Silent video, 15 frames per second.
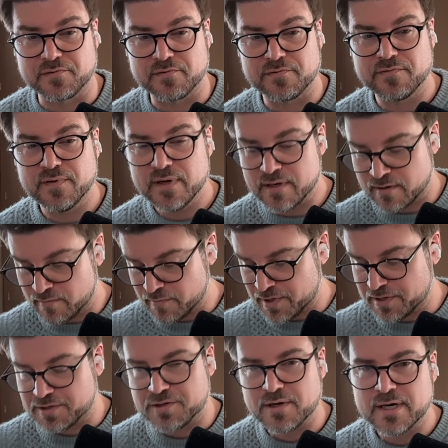fun, we
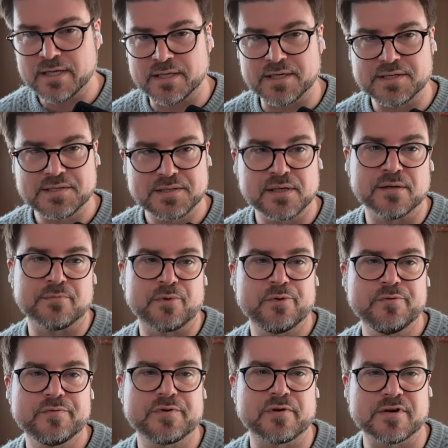can try this and
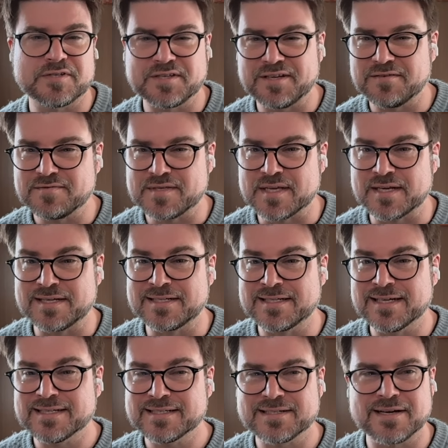prove to ourselves that it
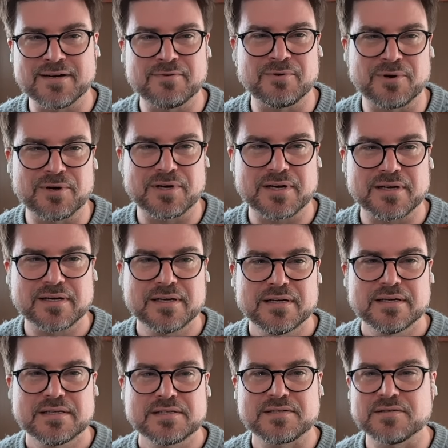does not work.
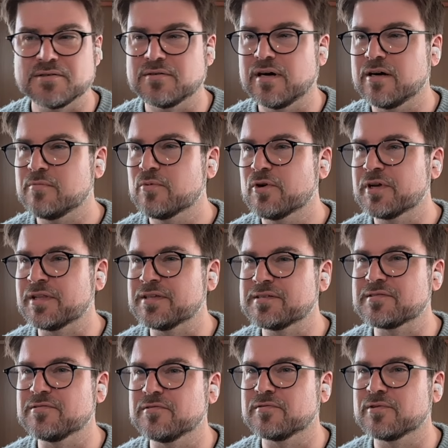So I'll bring
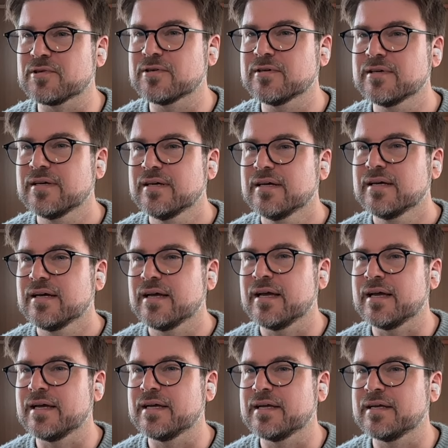this over,
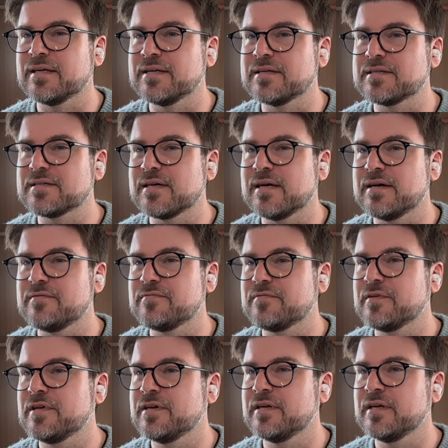and I've hit